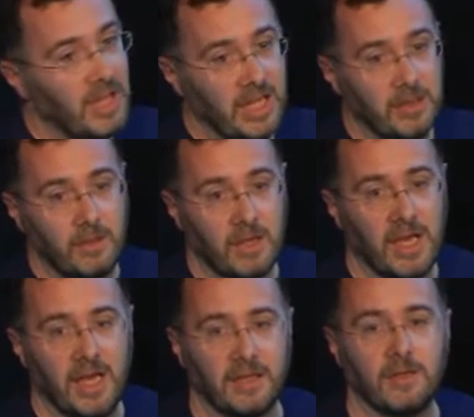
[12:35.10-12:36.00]
n log
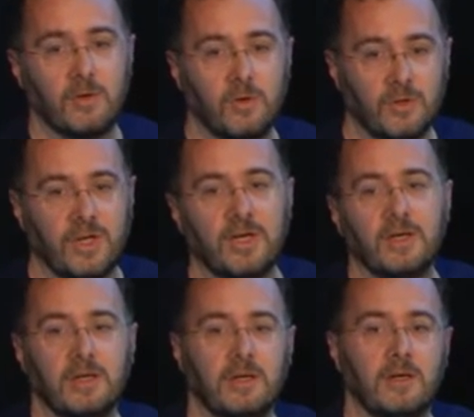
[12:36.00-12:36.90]
n order,
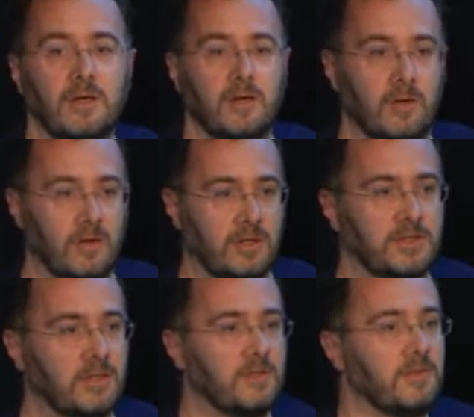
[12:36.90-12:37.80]
or
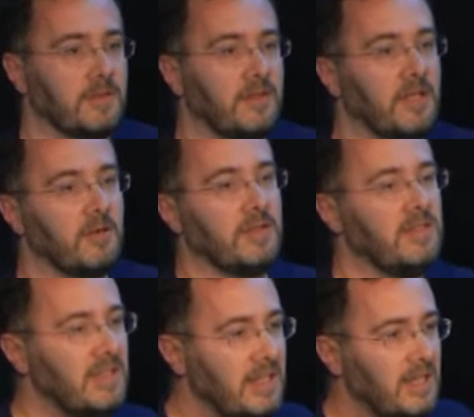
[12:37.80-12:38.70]
sort of think of it
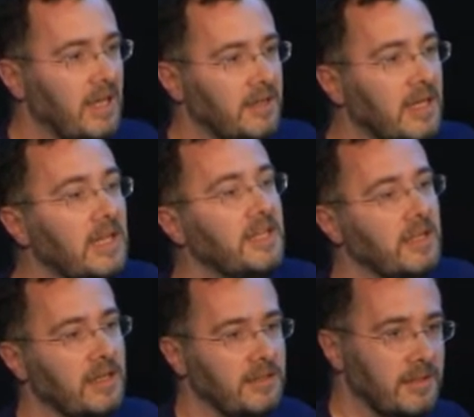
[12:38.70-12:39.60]

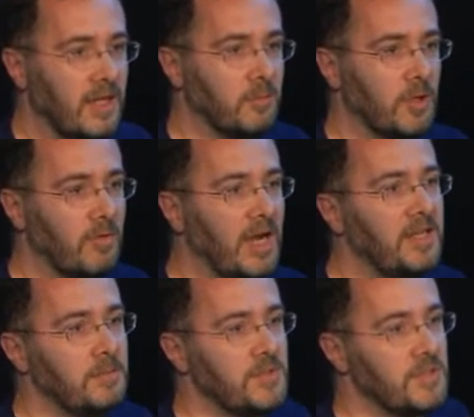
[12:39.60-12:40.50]
linearly in the number of
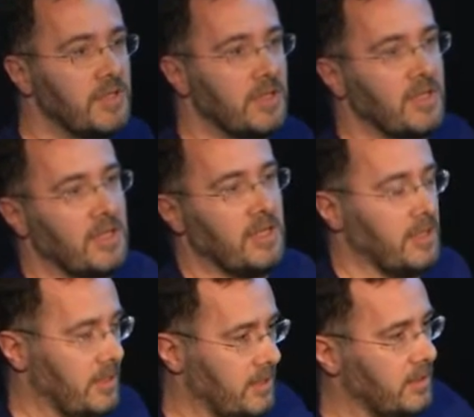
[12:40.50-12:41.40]
items,
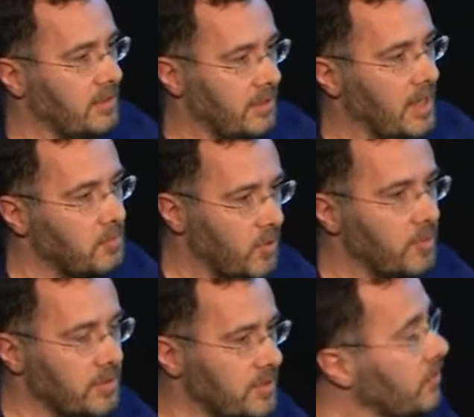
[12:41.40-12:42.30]
in the, in the number of,
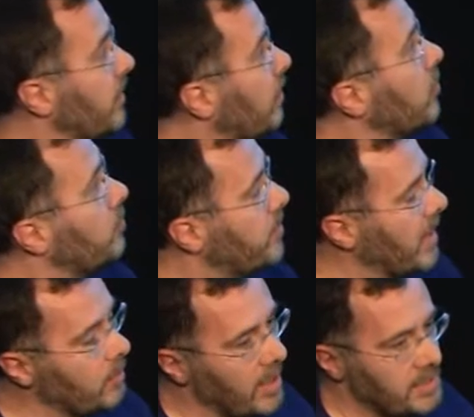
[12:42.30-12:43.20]
so the number of
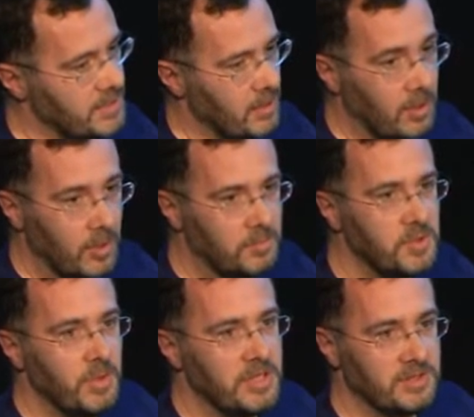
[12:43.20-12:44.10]
pairwise
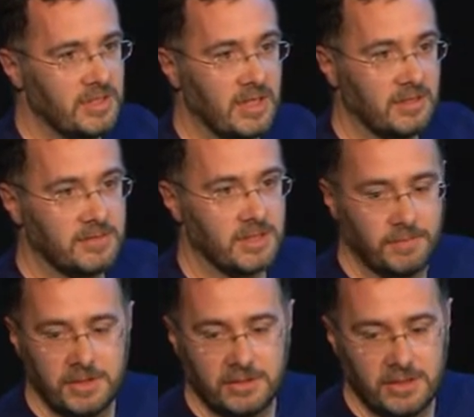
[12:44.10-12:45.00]
observations that are
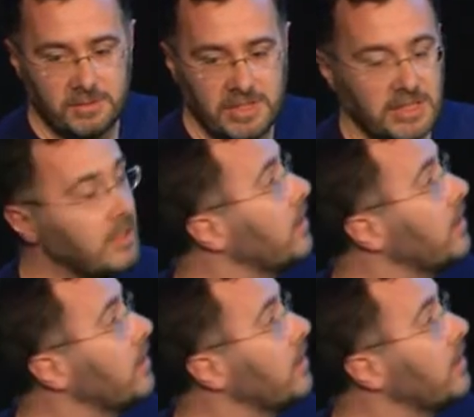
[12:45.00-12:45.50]
sufficient is basically,